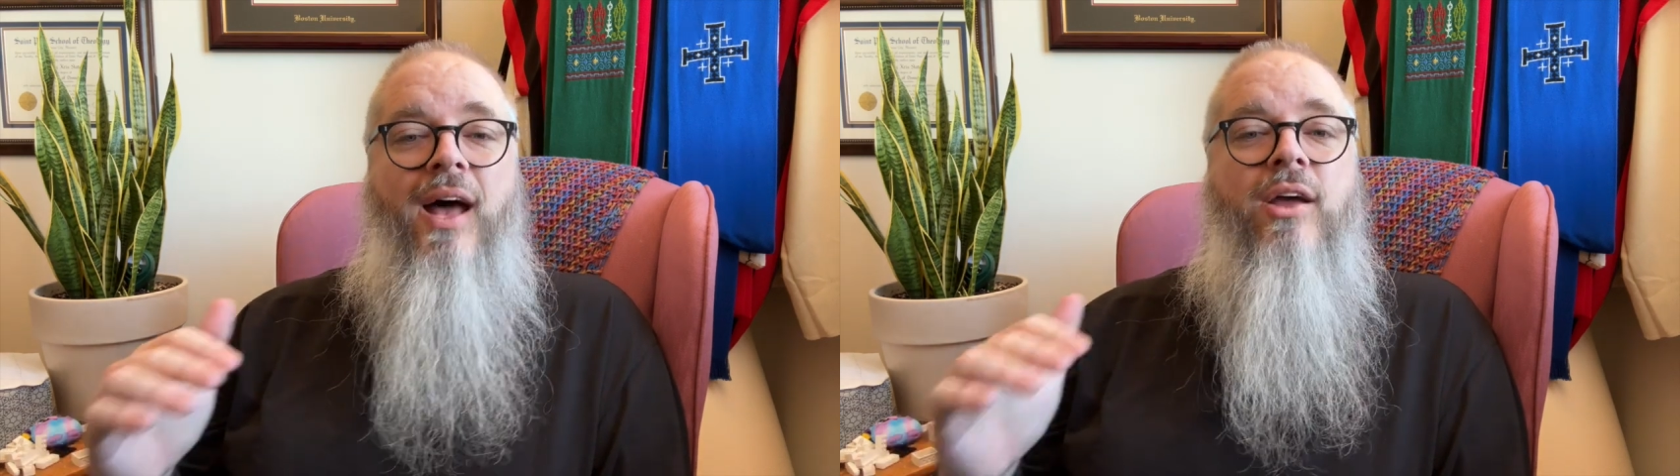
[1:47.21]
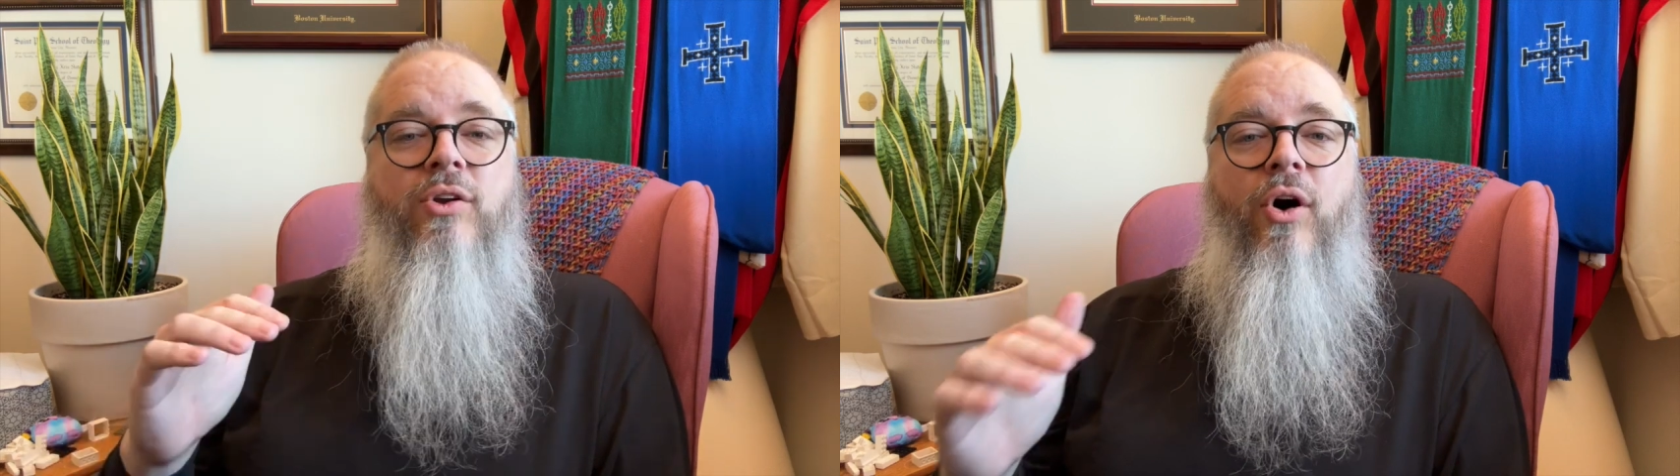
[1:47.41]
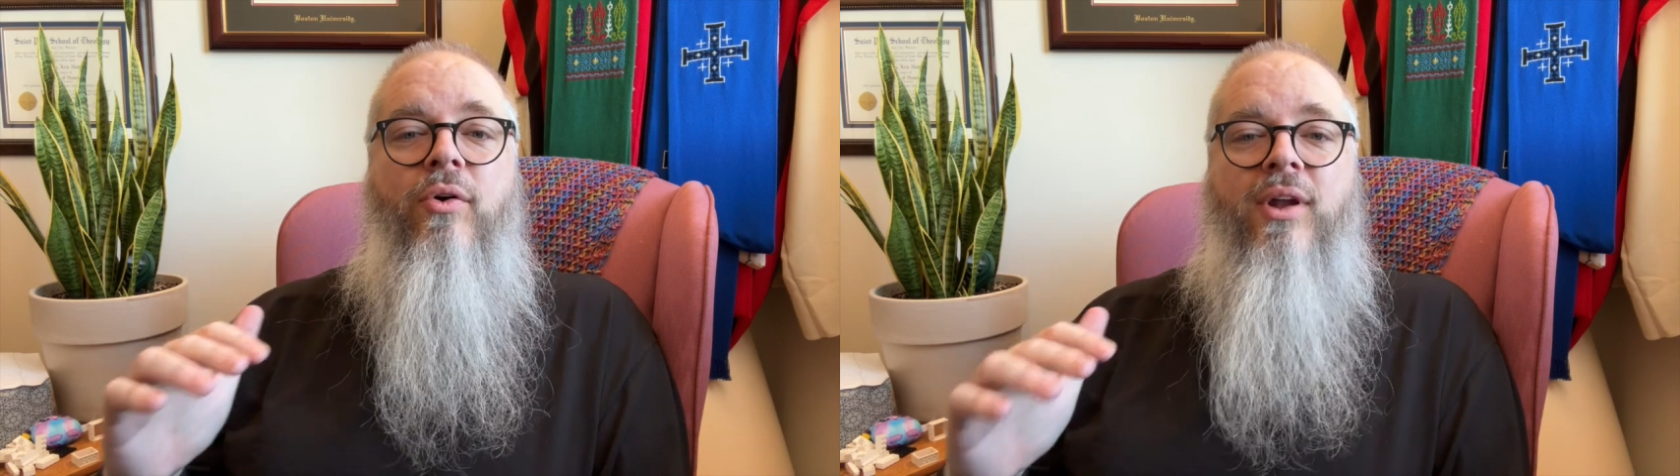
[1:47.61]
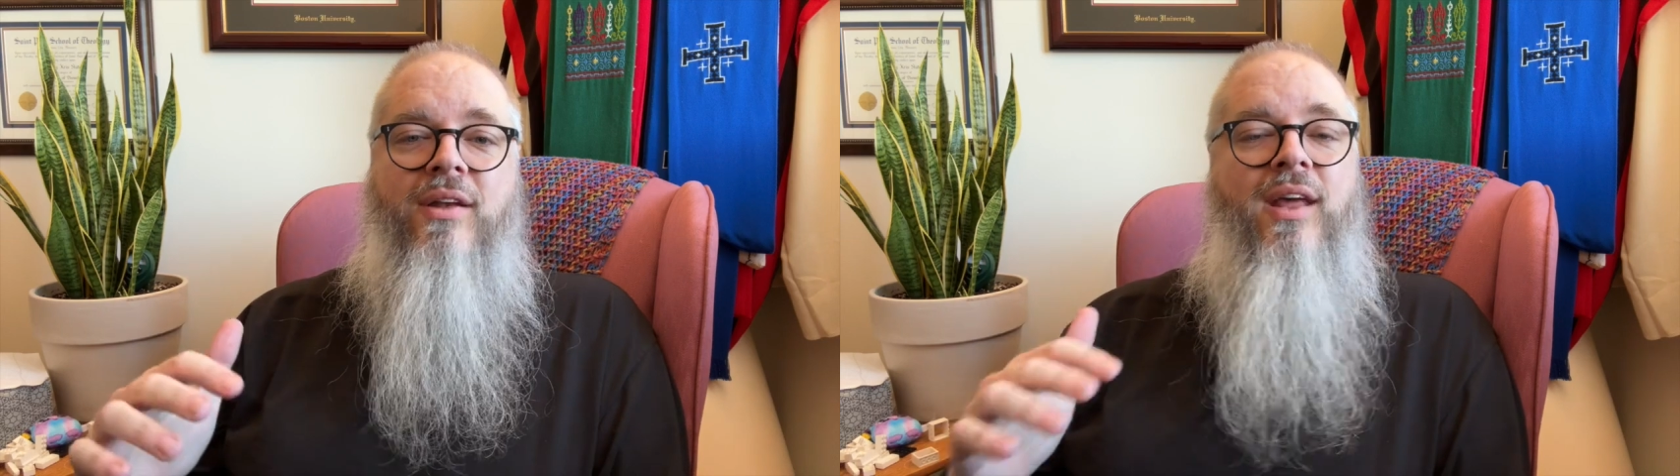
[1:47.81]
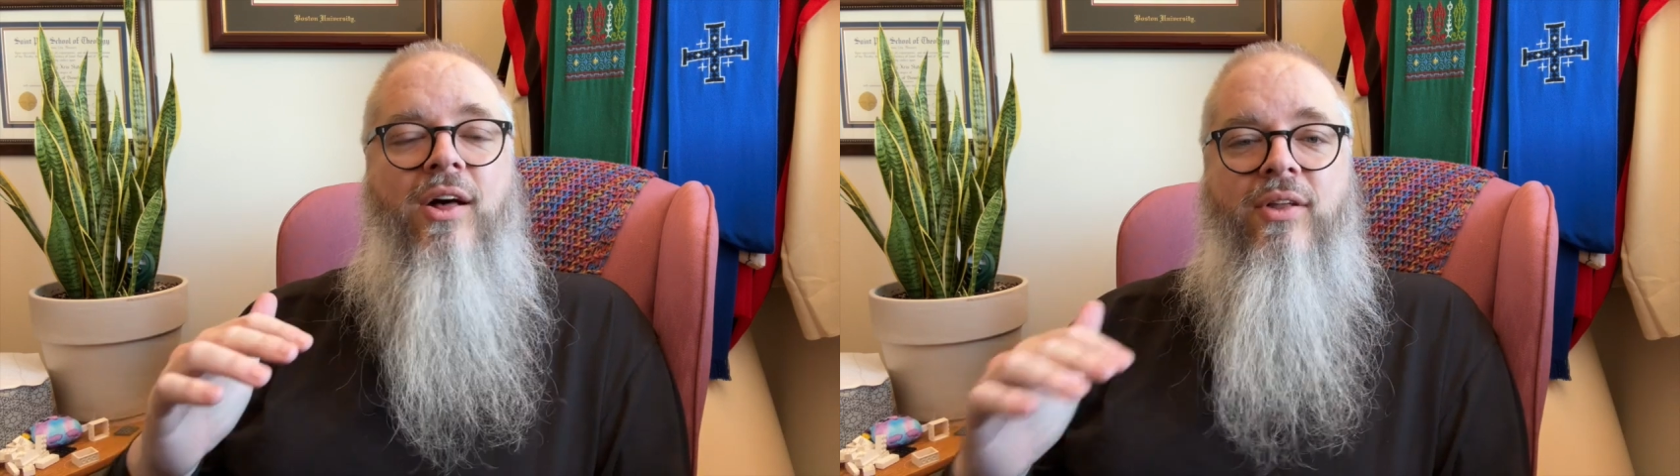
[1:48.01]
I can already
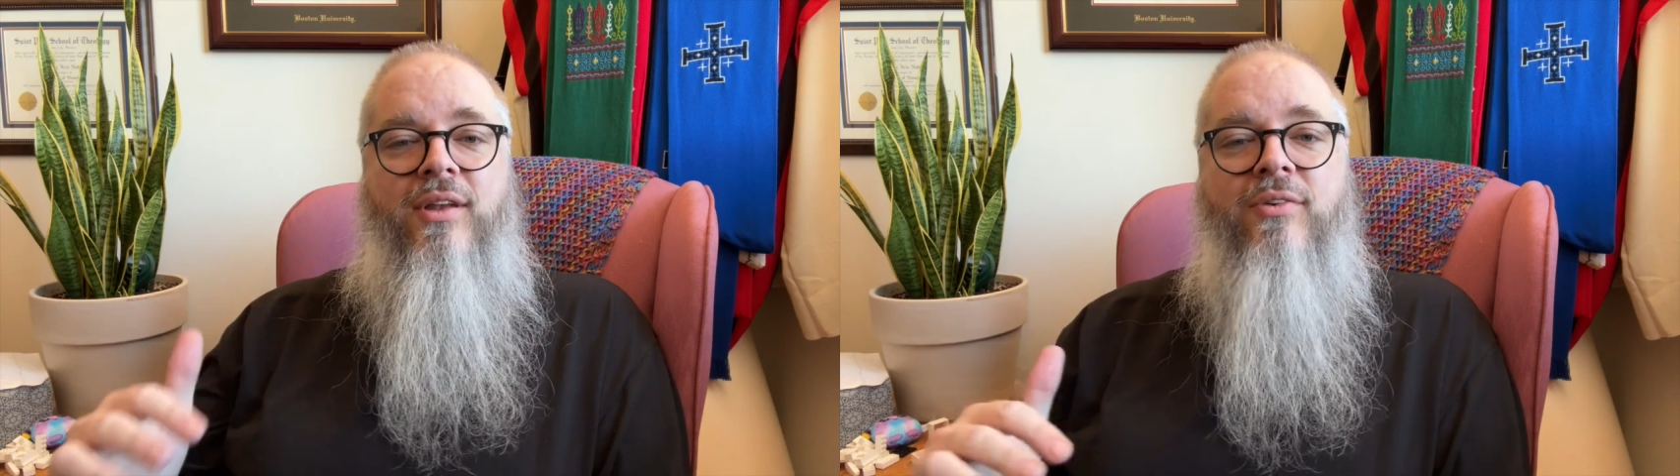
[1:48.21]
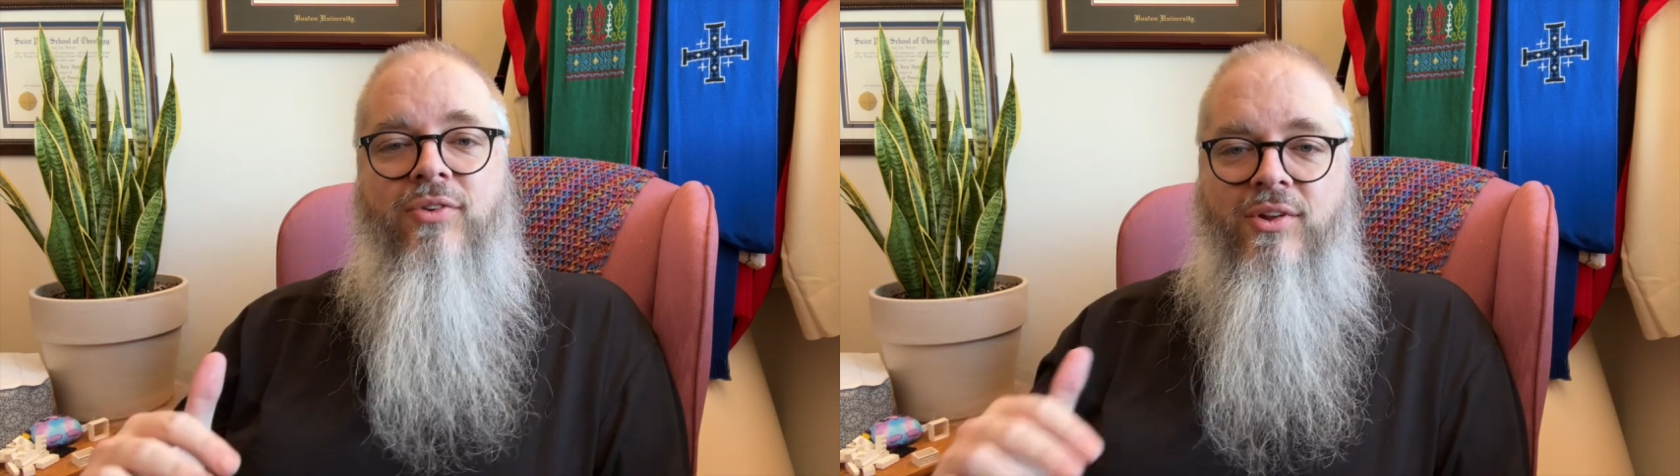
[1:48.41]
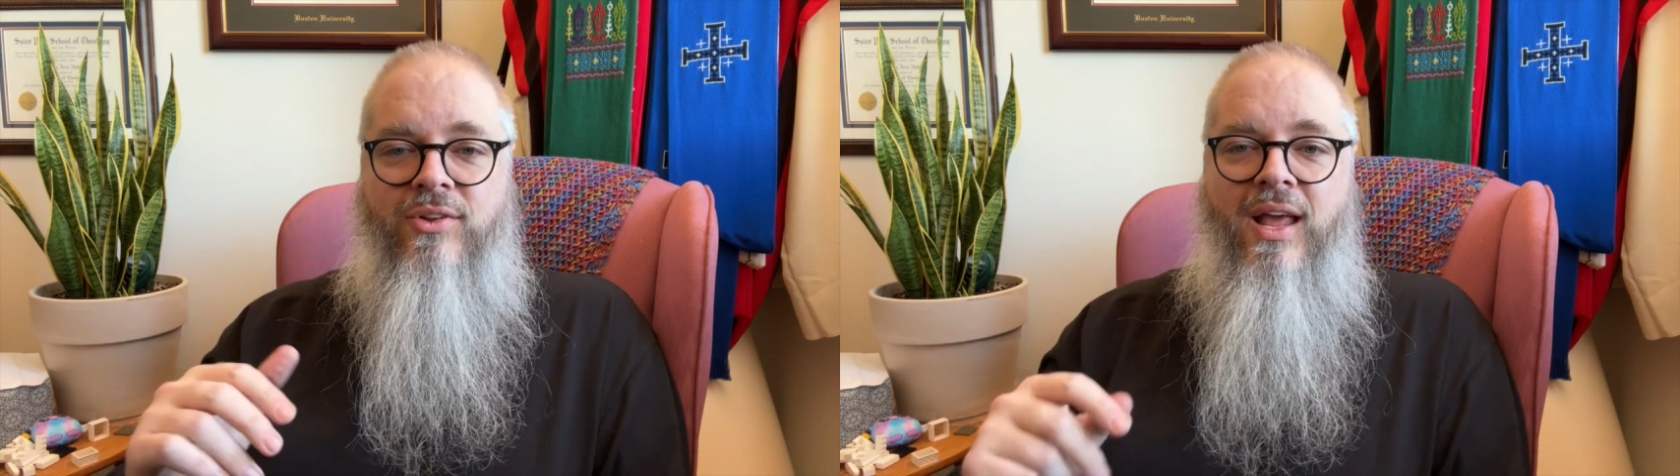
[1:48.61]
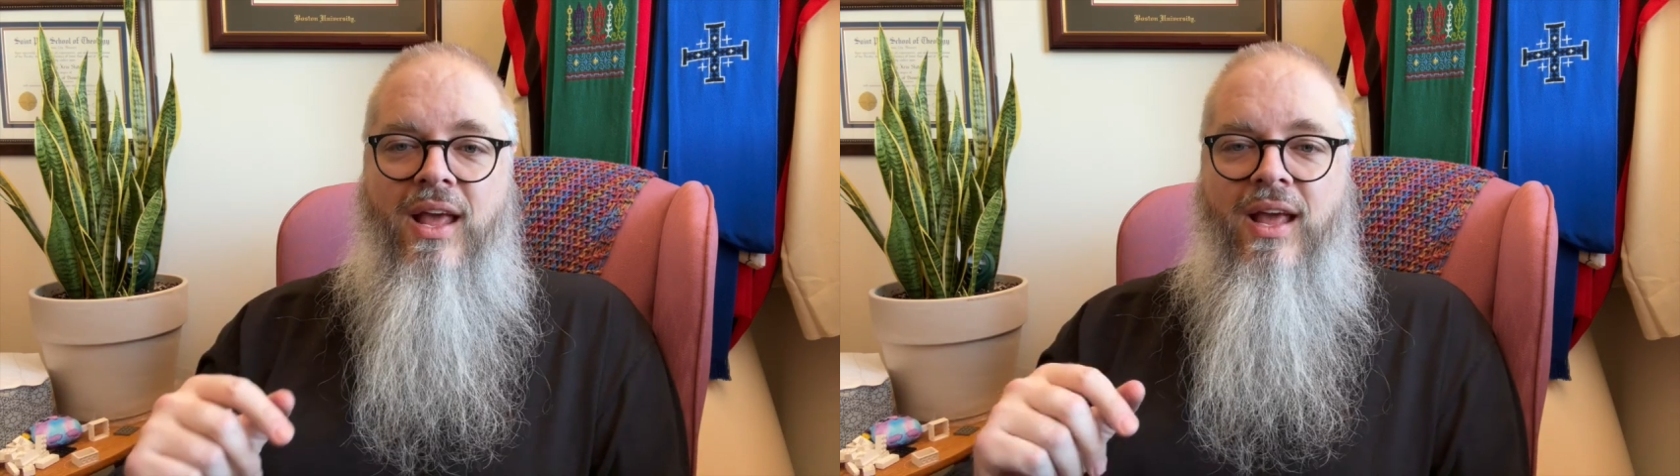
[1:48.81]
tell a difference